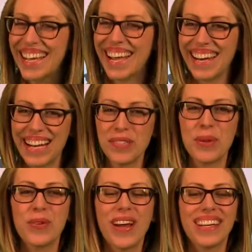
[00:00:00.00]
and has been
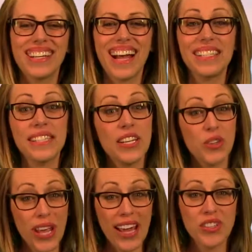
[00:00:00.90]
recognized
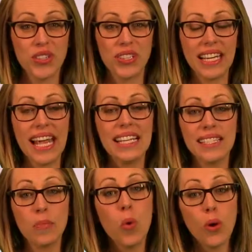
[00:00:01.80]
internationally as an
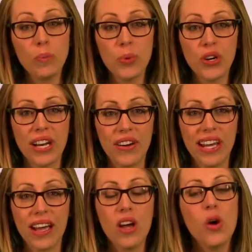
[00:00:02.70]
important bird area